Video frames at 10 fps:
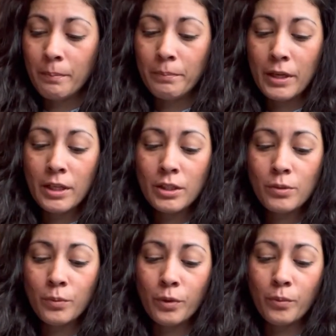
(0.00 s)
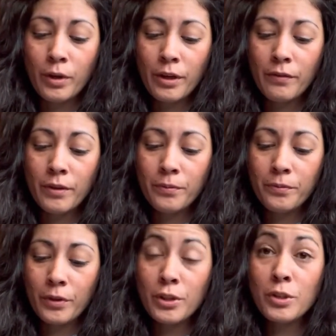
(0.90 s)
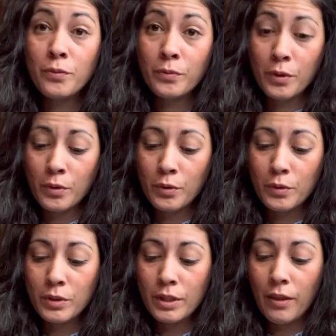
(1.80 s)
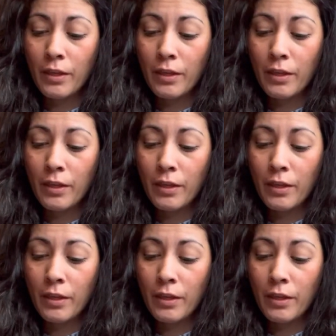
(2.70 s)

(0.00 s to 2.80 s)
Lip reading: beans were one of the first foods